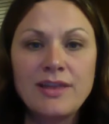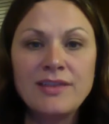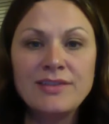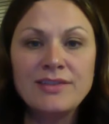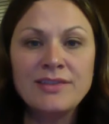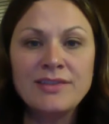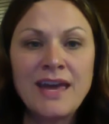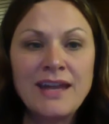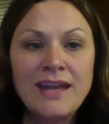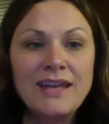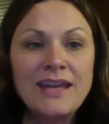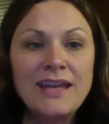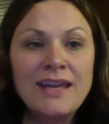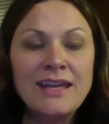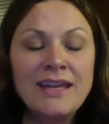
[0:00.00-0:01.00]
that
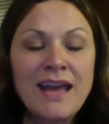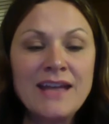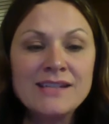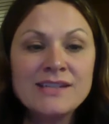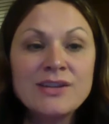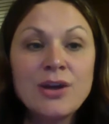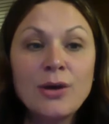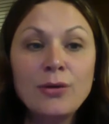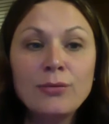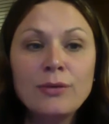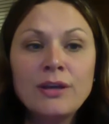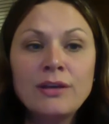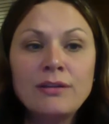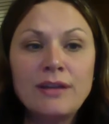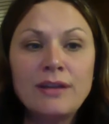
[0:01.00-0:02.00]
it has no
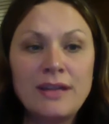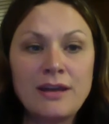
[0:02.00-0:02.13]
real